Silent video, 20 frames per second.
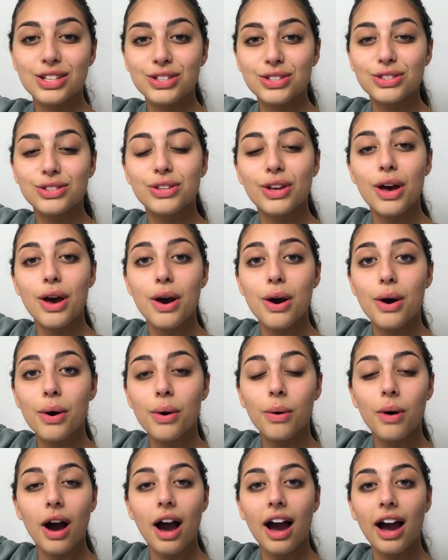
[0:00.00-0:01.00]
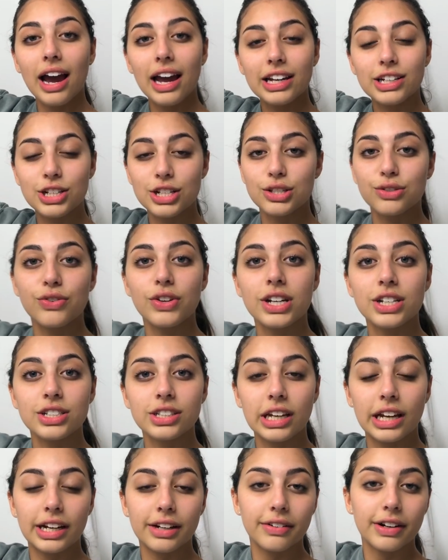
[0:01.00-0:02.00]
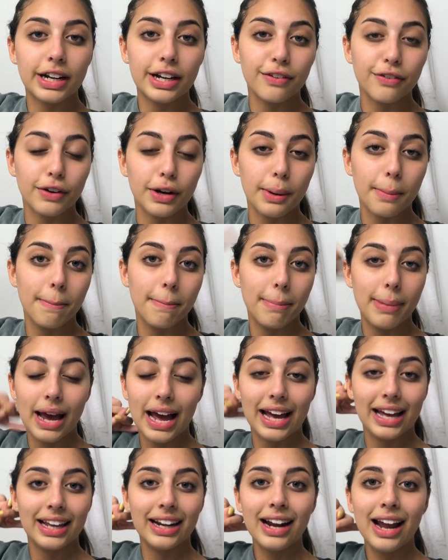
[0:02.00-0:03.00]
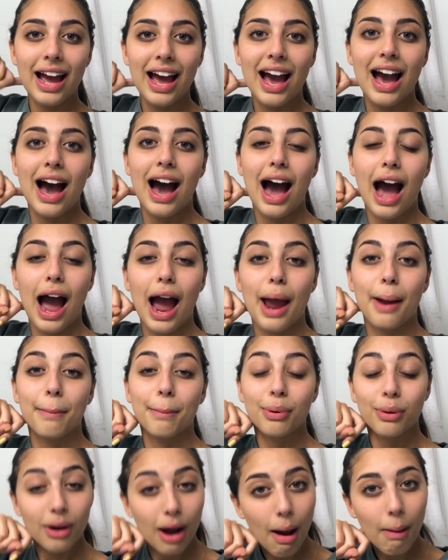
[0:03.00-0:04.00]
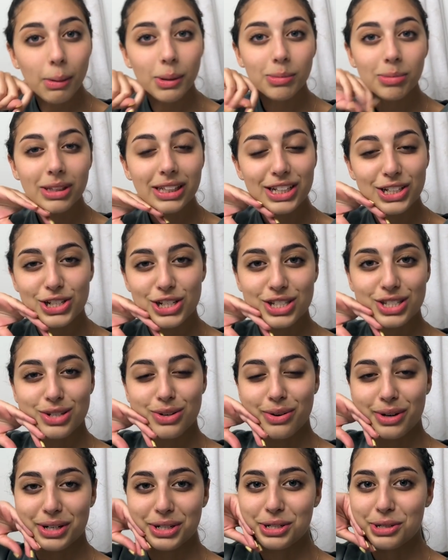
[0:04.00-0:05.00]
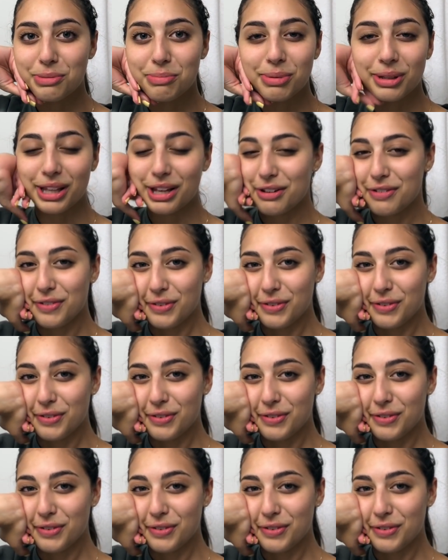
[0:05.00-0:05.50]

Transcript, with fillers: So I just finished getting ready for bed. I'm probably just going to play